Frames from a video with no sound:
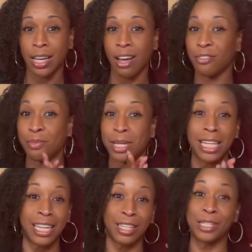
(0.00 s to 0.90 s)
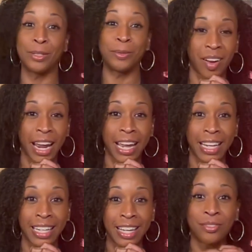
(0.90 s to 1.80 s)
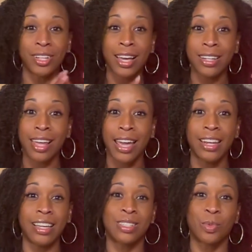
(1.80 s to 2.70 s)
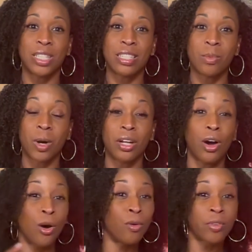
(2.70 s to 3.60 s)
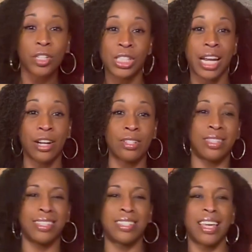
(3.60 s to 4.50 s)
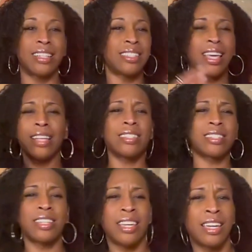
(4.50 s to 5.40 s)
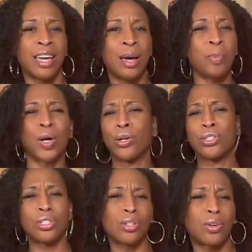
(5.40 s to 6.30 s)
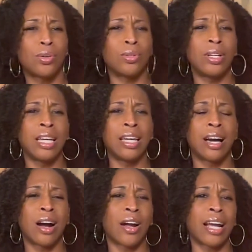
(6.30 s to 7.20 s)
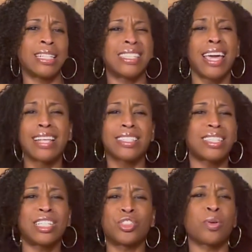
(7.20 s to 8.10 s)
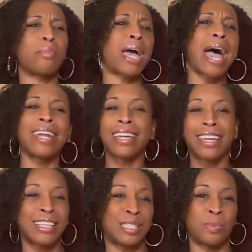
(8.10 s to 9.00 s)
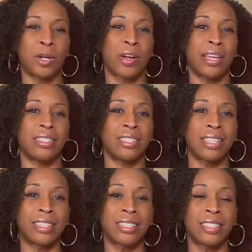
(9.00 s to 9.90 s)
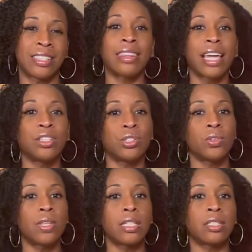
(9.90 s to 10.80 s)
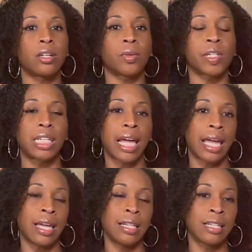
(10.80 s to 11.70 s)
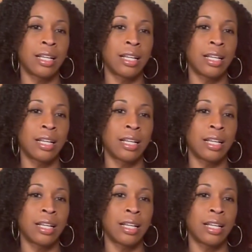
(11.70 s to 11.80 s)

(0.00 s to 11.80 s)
of meeting you. All right. Floodlighting is when someone overshares these intensely personal or intensely traumatic experiences. And they do this to create